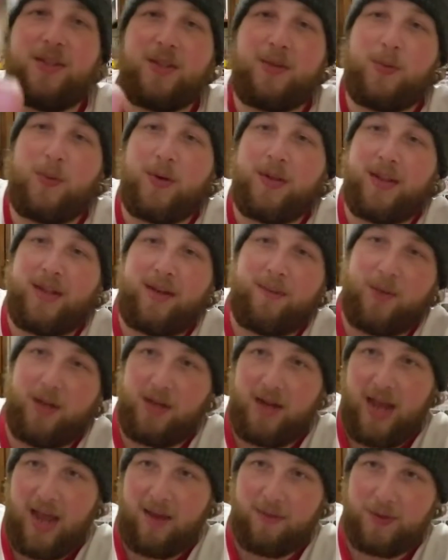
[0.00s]
is one that I'm going
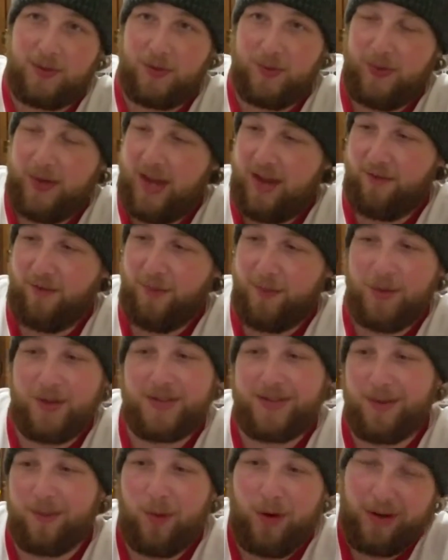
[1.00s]
to absolutely have to put
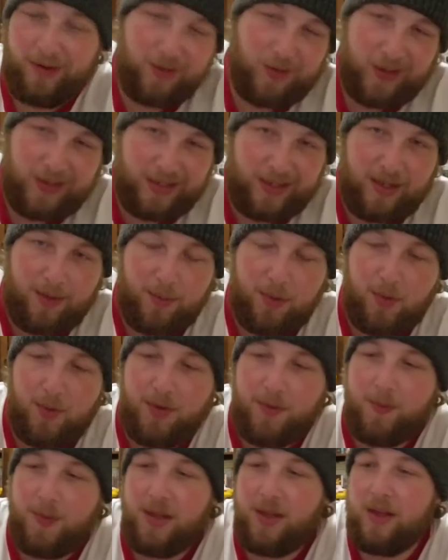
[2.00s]
somewhere so I can keep it
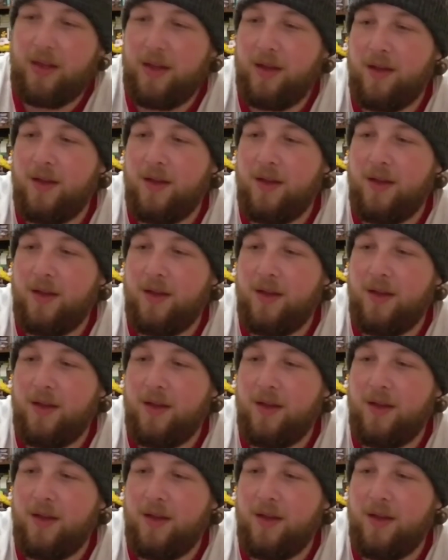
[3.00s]
with me.